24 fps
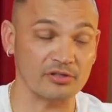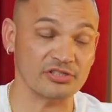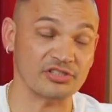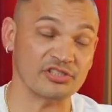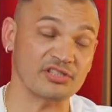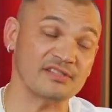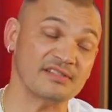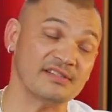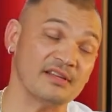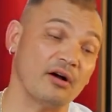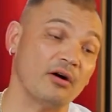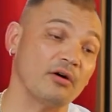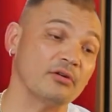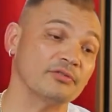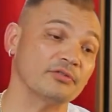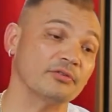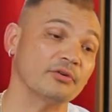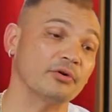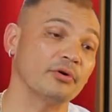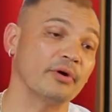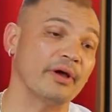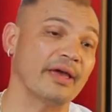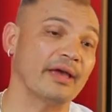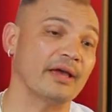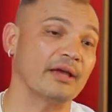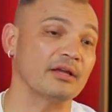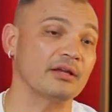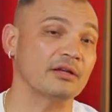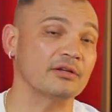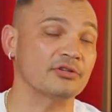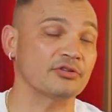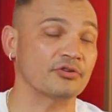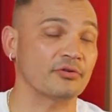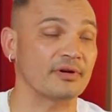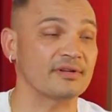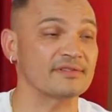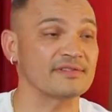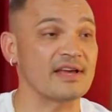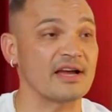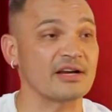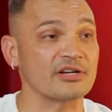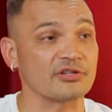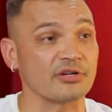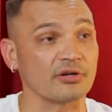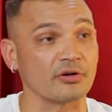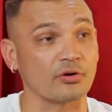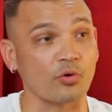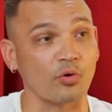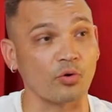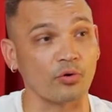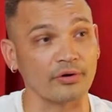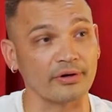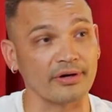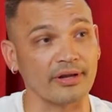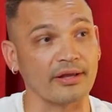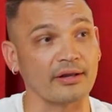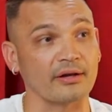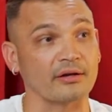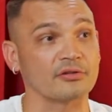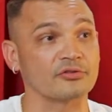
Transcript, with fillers: She's also a transaction coordinator